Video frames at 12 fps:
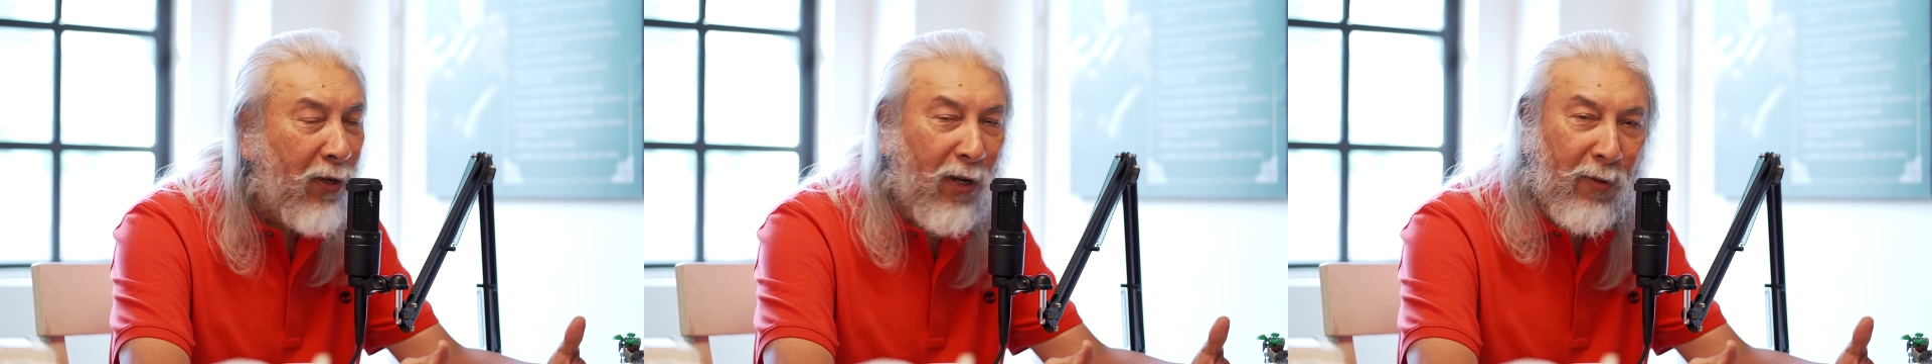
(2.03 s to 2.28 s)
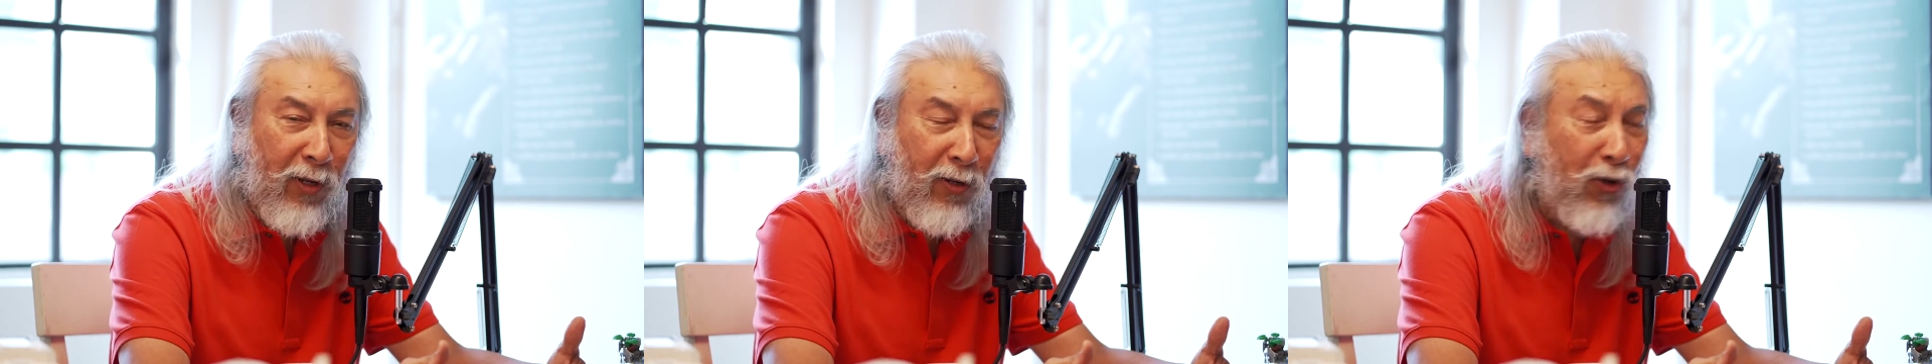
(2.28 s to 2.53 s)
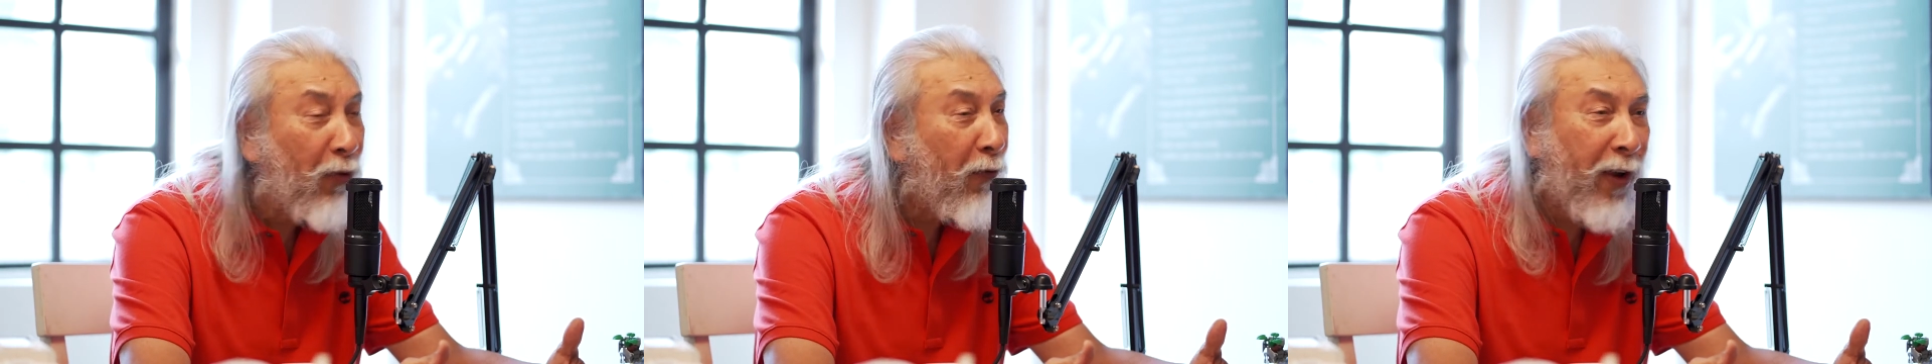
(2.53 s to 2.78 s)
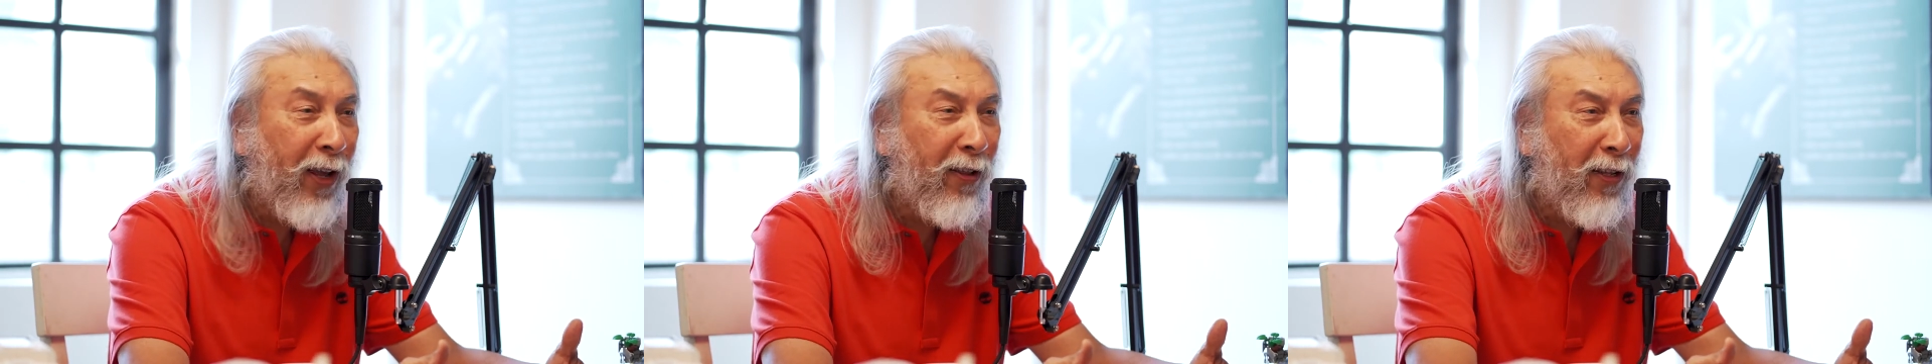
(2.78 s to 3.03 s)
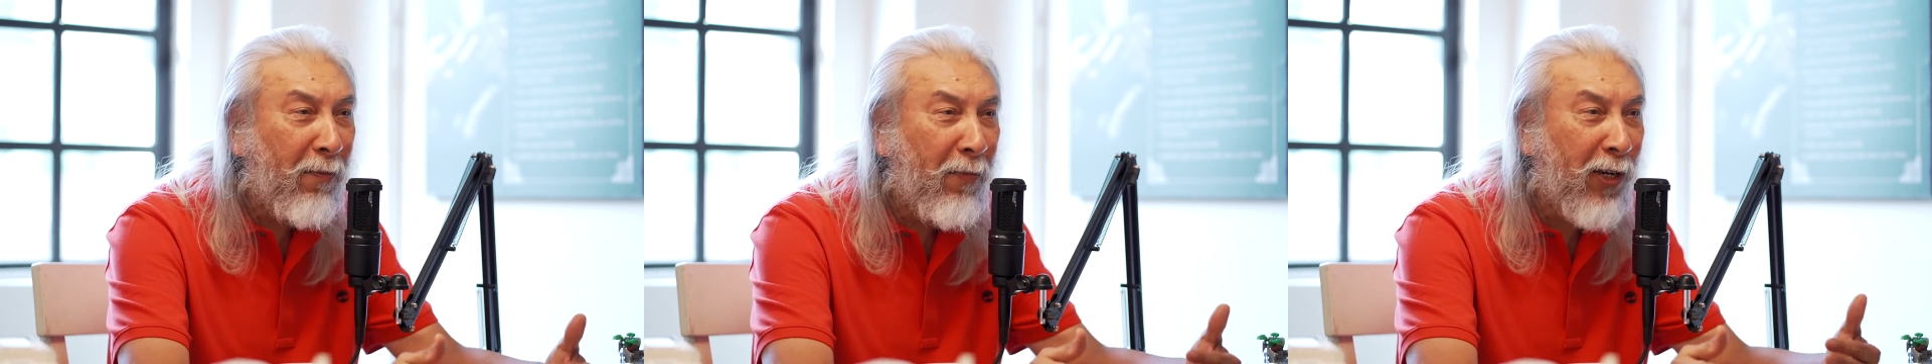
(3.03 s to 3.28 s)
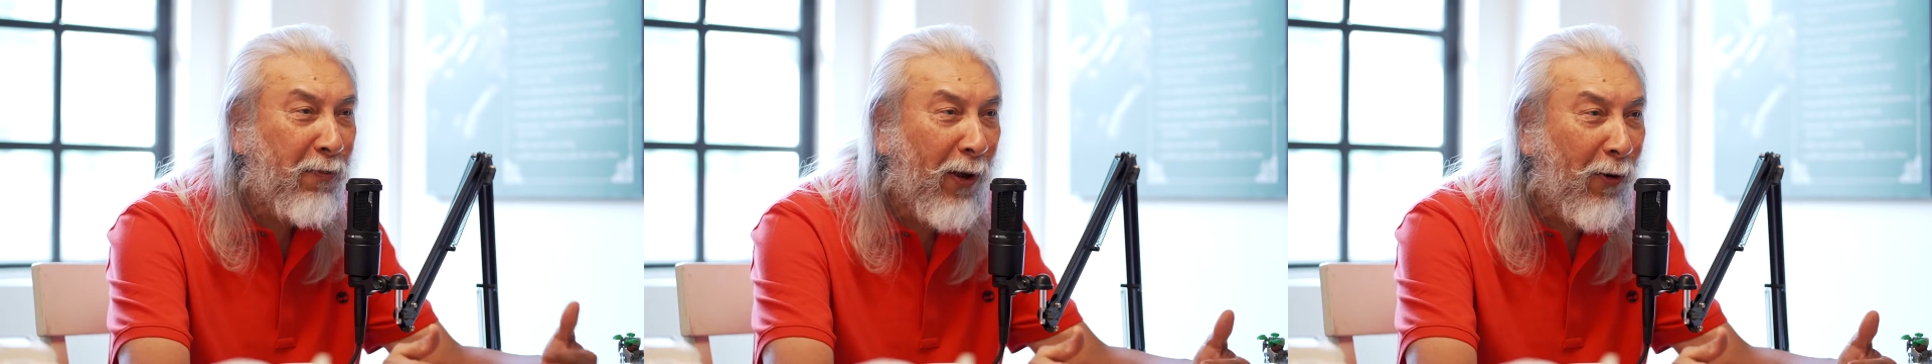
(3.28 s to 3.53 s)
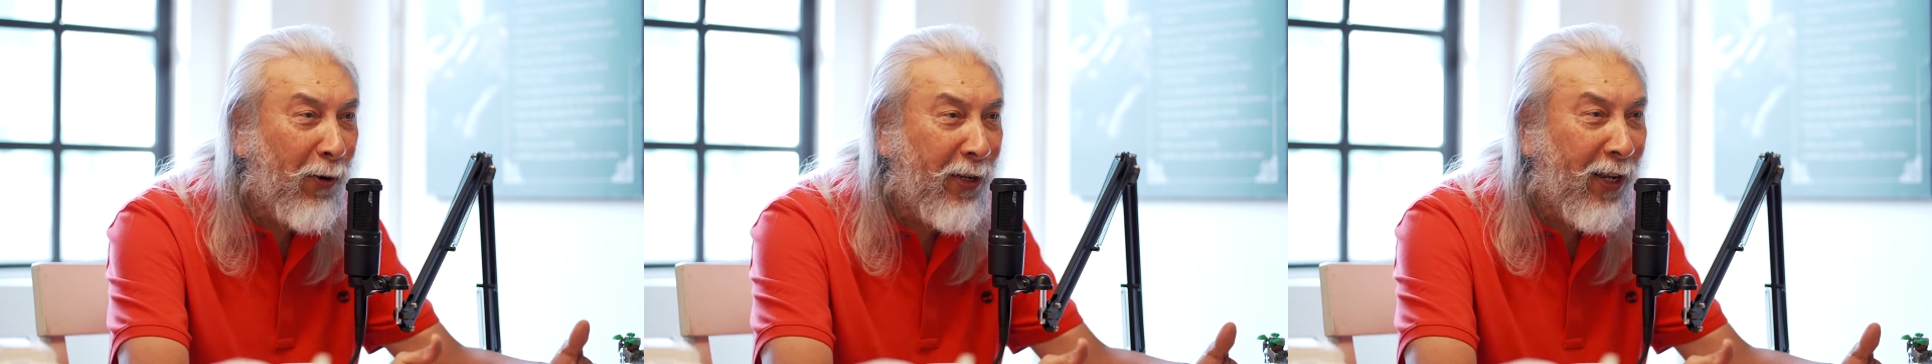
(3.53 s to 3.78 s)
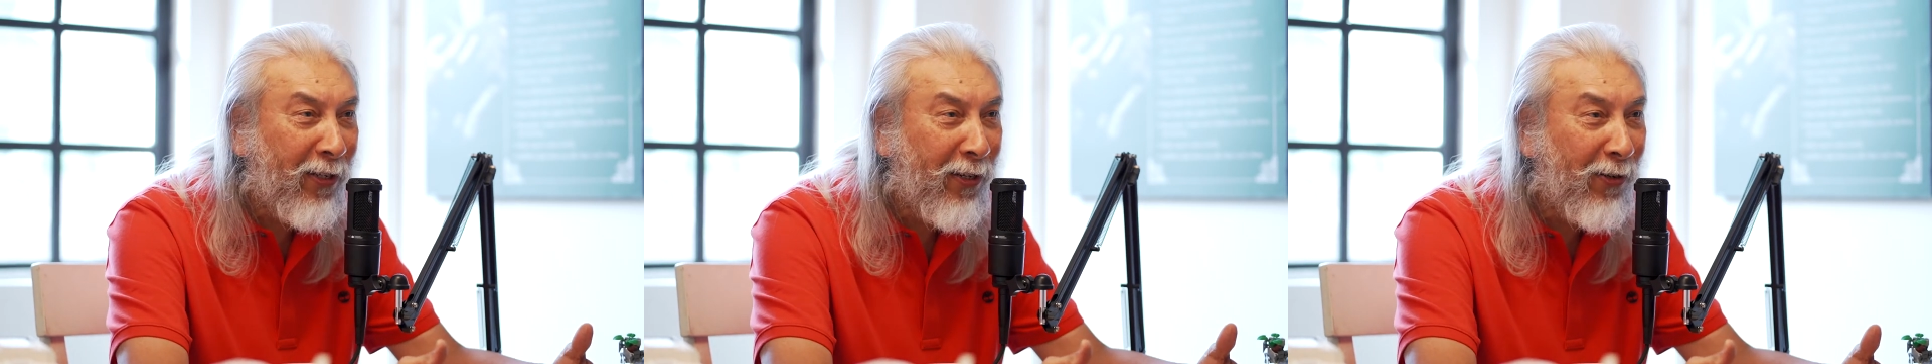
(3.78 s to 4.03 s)
I mean, you failed the marshmallow
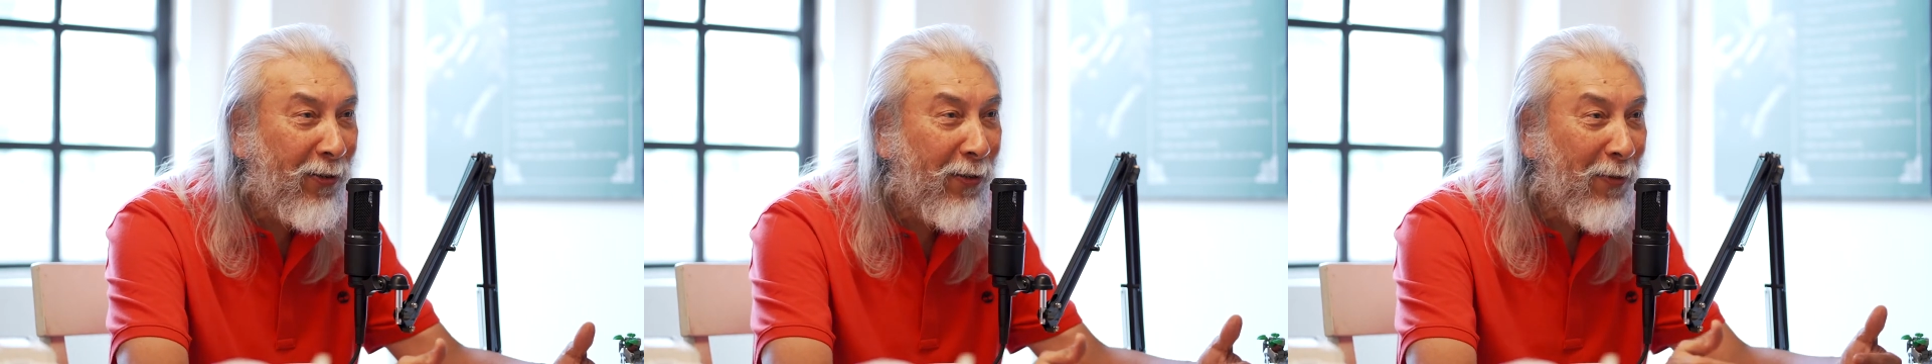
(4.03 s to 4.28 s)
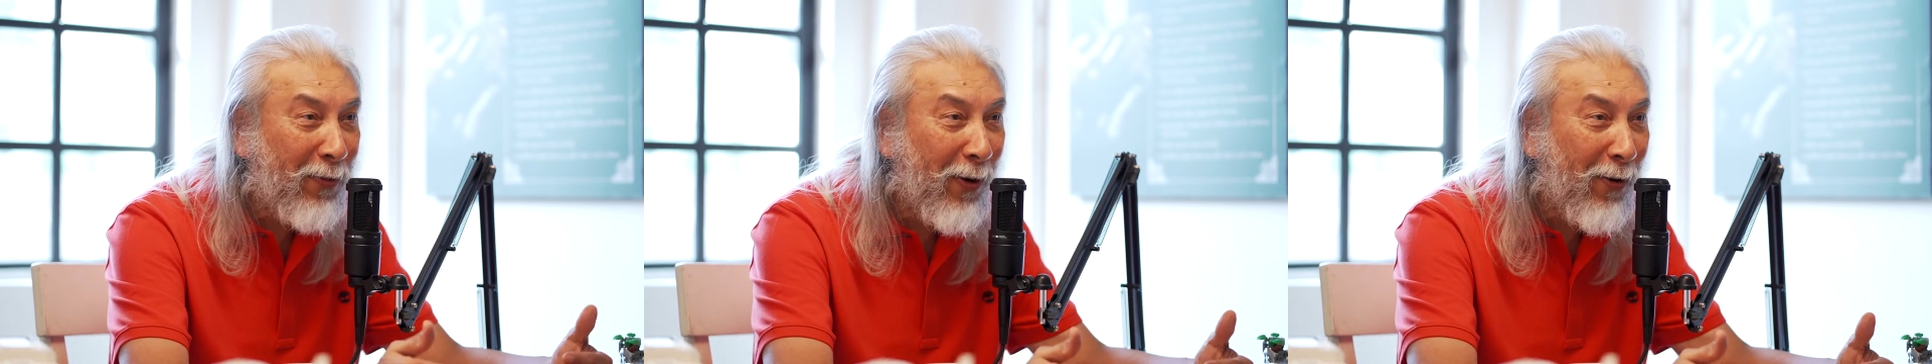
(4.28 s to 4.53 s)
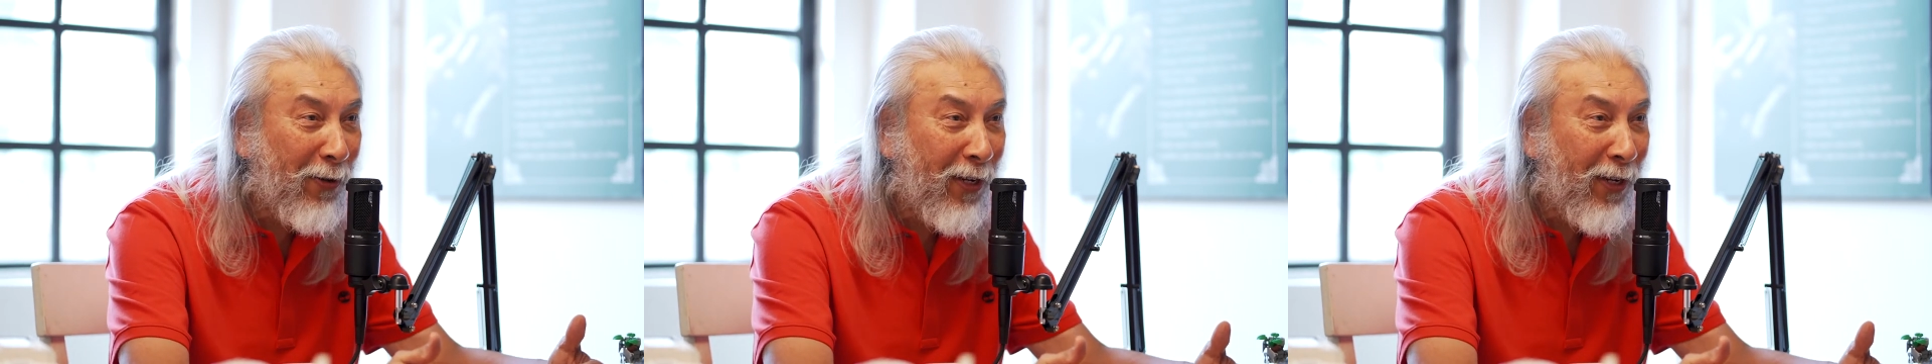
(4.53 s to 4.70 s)
test. You know the marshmallow